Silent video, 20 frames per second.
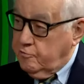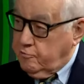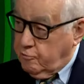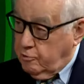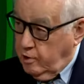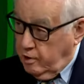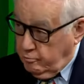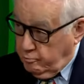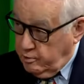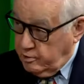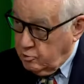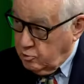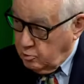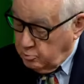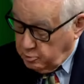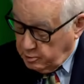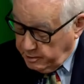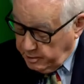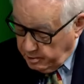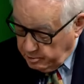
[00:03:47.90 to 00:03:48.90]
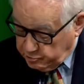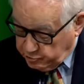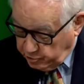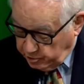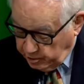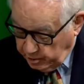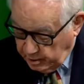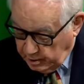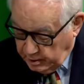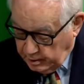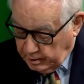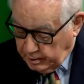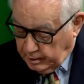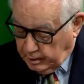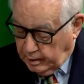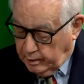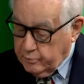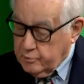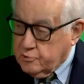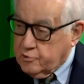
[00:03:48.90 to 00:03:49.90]
front, renewable energy,
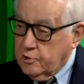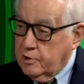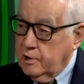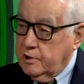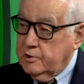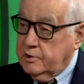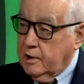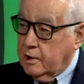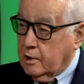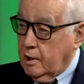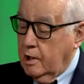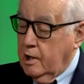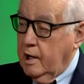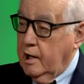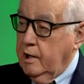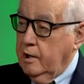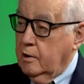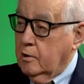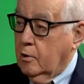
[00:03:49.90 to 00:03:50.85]
uh, there's a deadline